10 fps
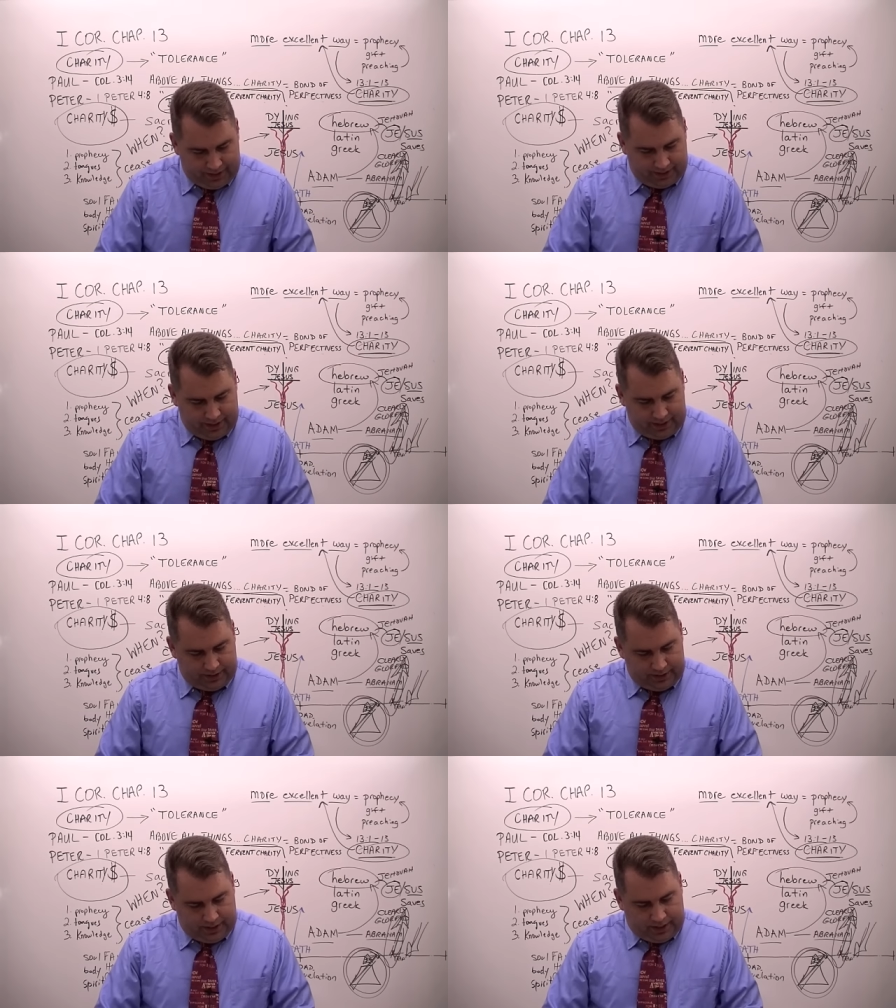it
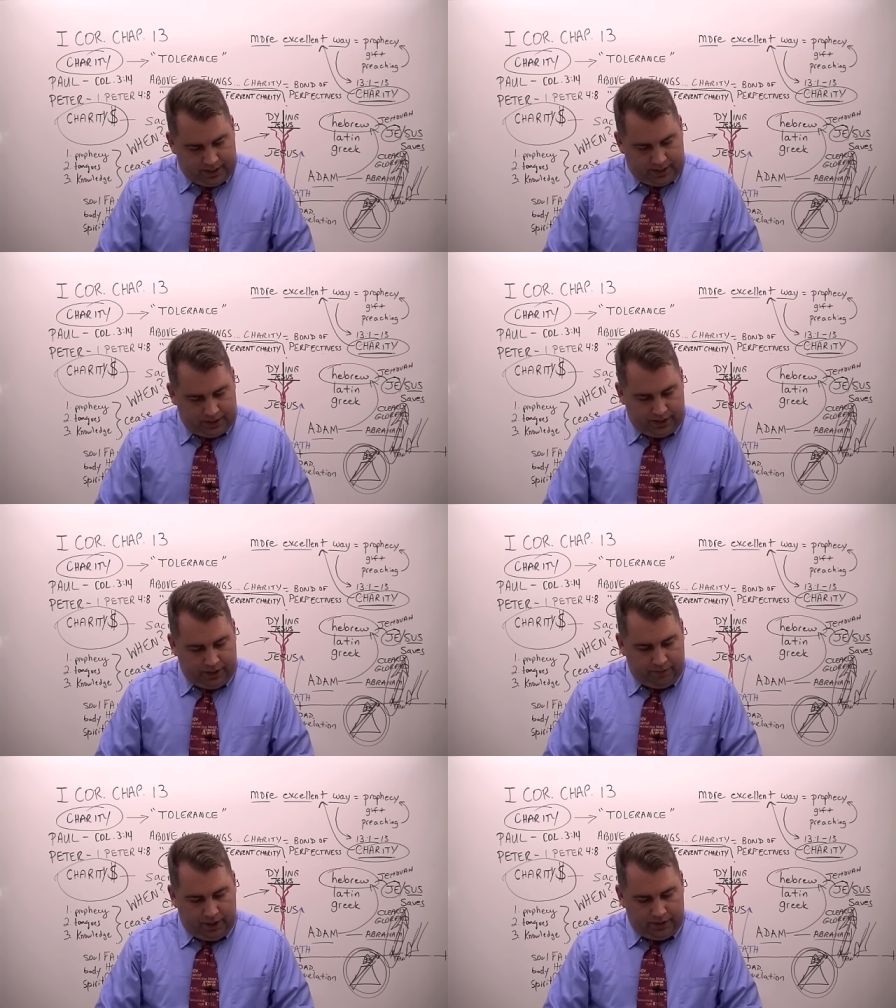says, uh,
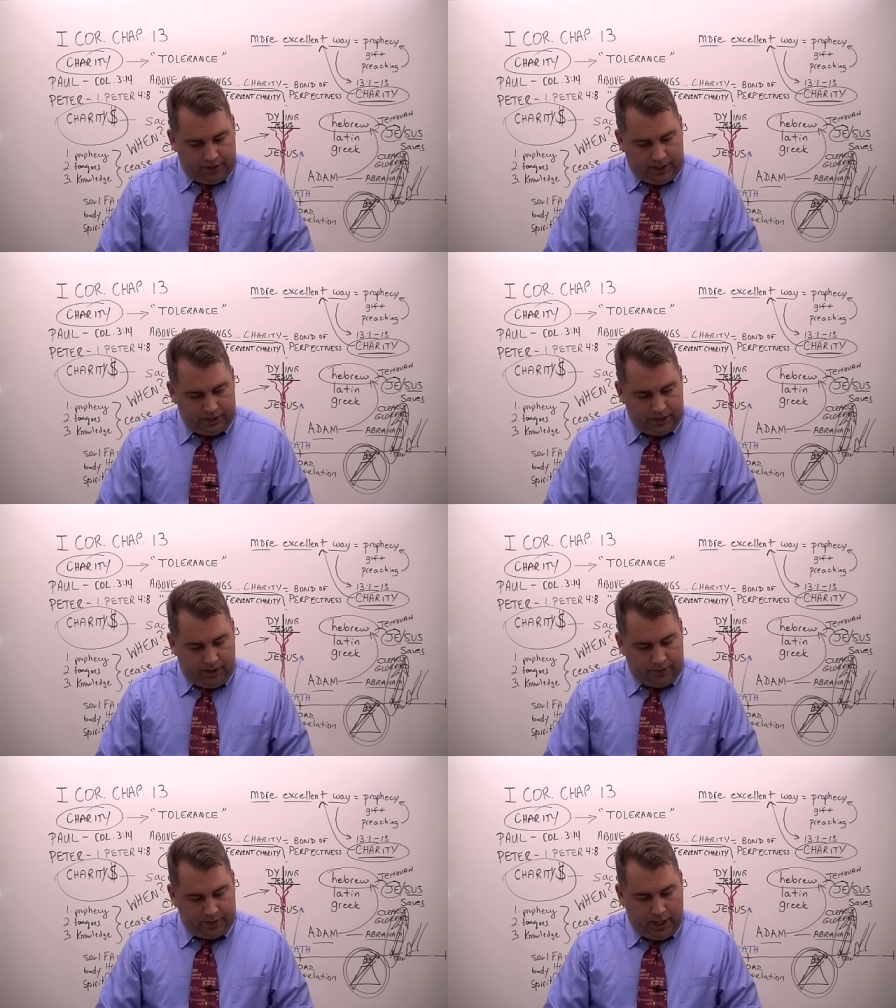Charity bondeth not
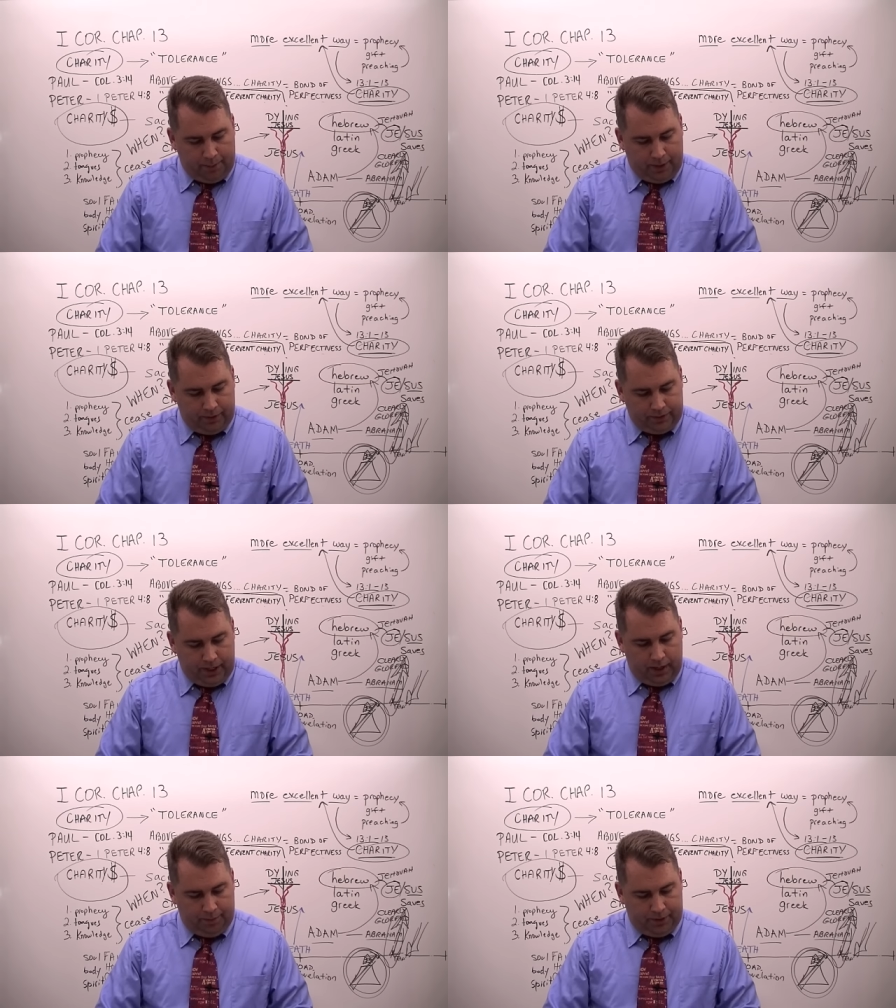itself, is not
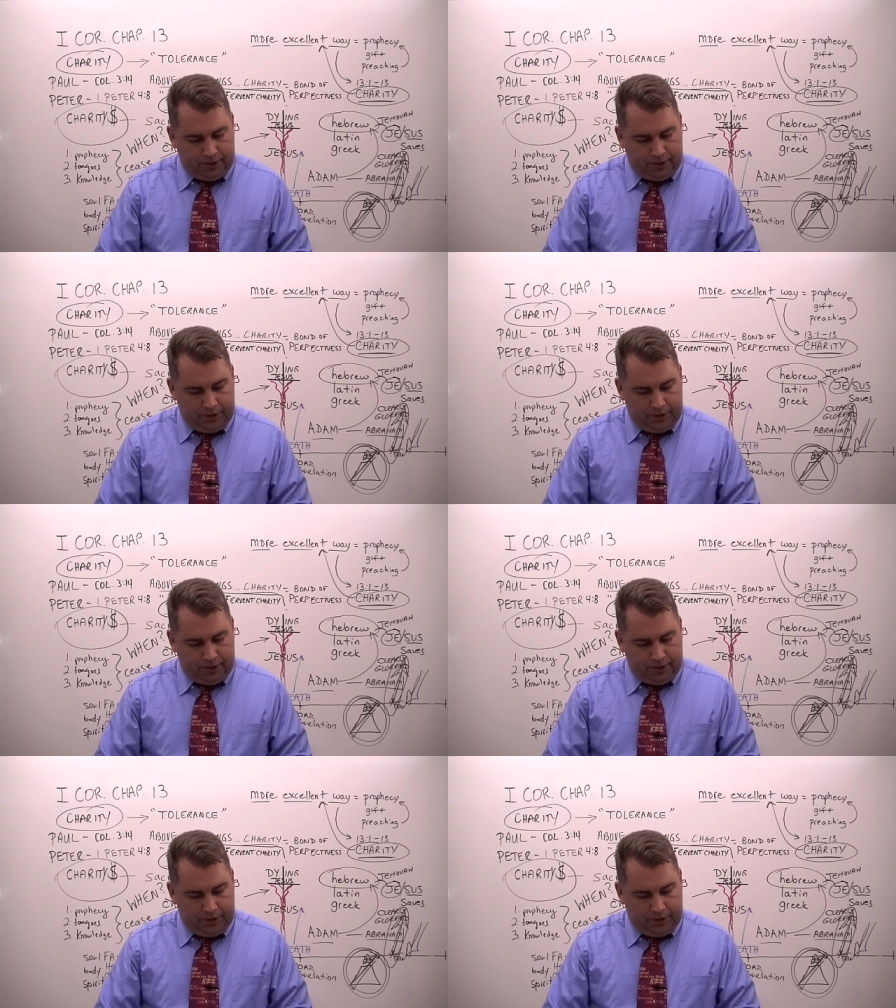puffed up,